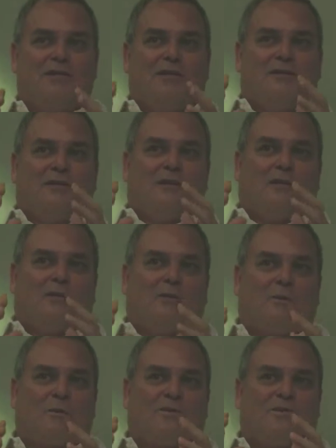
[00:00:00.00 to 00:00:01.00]
Of
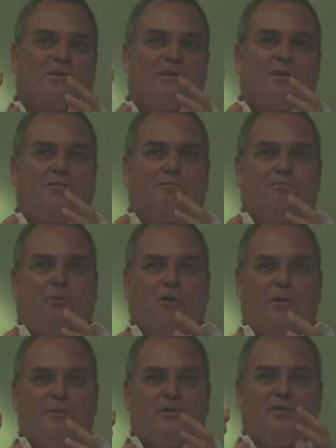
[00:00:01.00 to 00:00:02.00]
course, the
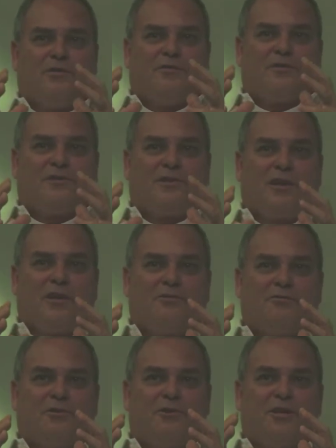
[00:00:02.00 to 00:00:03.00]
appointments you've
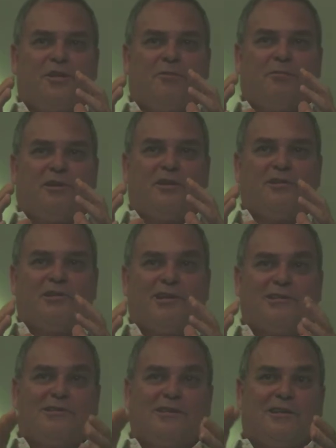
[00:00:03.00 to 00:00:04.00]
scheduled need to be
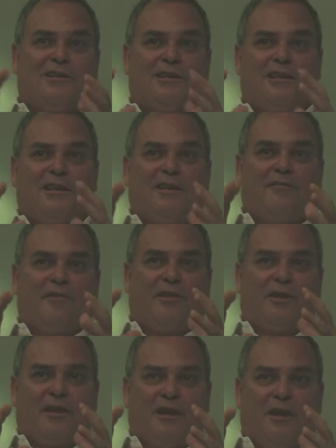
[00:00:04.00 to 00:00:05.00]
adjusted and
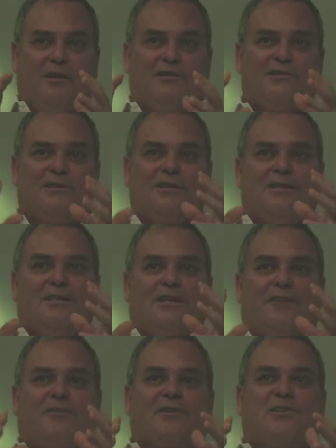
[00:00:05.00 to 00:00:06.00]
everything else
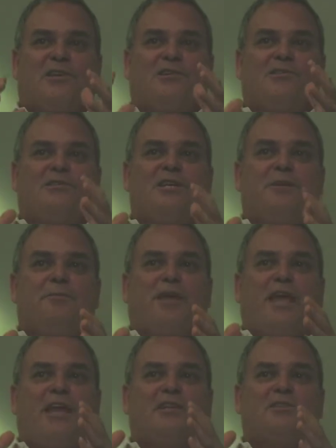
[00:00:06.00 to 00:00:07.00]
if the sales team
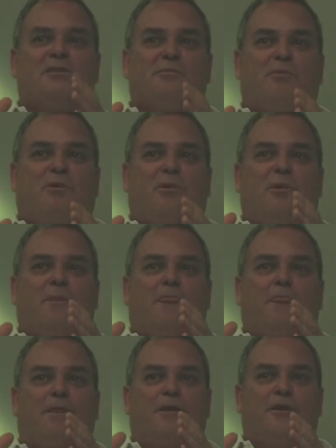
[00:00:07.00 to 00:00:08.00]
can't support
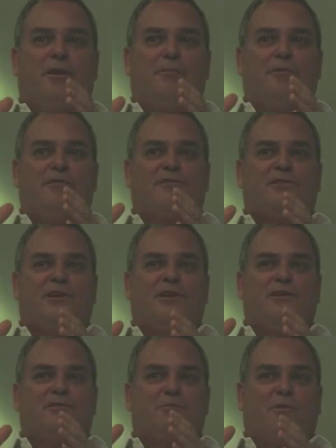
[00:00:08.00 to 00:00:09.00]
the number of
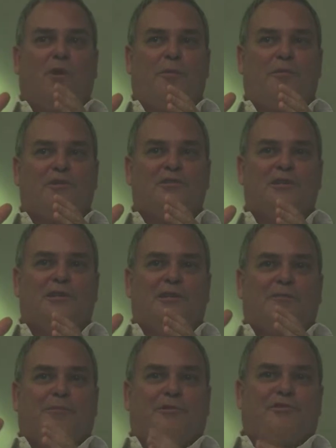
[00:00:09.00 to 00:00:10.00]
sales appointments
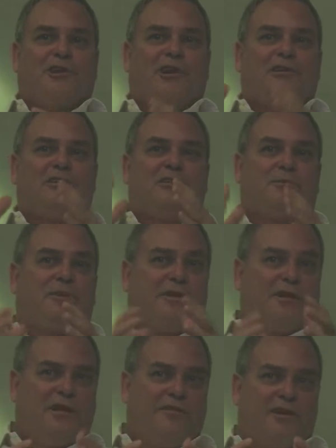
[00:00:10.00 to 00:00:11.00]
projected to be
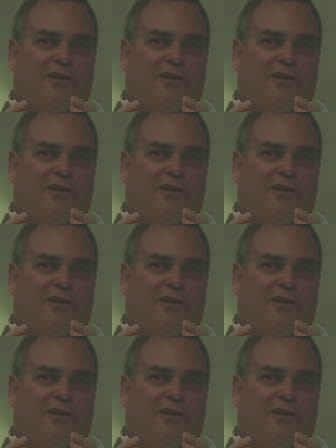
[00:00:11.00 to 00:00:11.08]
delivered.